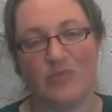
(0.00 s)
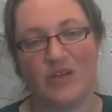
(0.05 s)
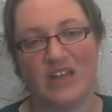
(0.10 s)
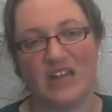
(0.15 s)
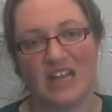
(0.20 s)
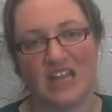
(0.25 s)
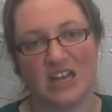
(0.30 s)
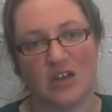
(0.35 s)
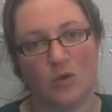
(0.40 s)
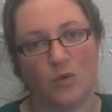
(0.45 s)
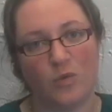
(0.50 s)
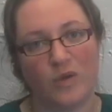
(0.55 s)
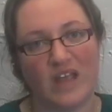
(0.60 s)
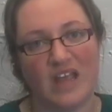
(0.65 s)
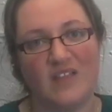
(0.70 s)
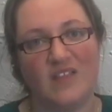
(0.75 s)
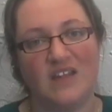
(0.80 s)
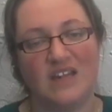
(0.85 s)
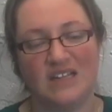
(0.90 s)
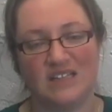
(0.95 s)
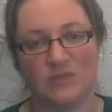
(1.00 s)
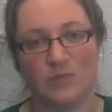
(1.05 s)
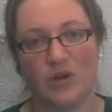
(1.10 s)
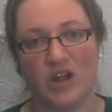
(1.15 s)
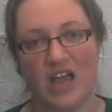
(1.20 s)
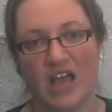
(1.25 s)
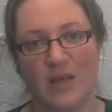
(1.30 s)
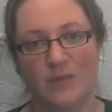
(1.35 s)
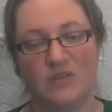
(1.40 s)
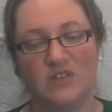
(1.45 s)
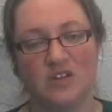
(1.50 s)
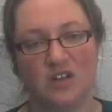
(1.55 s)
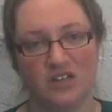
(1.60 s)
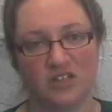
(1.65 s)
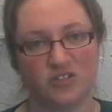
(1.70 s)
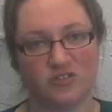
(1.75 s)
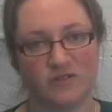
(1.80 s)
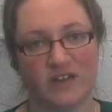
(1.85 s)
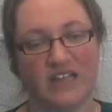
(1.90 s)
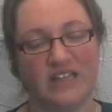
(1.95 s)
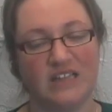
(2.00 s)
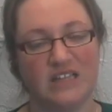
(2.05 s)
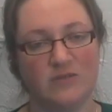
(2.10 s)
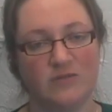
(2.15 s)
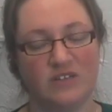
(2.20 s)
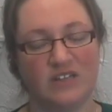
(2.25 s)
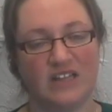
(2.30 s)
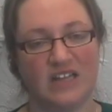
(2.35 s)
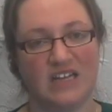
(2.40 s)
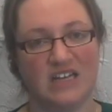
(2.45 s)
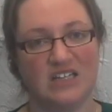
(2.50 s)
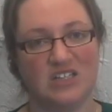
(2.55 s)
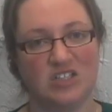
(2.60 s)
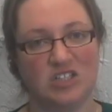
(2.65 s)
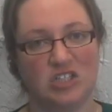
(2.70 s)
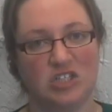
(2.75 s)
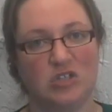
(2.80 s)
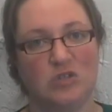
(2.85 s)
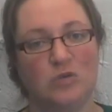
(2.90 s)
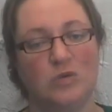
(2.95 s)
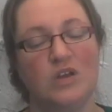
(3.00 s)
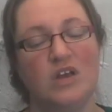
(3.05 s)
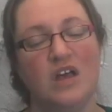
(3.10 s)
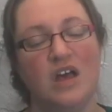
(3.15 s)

but in a way that is perhaps not directly related to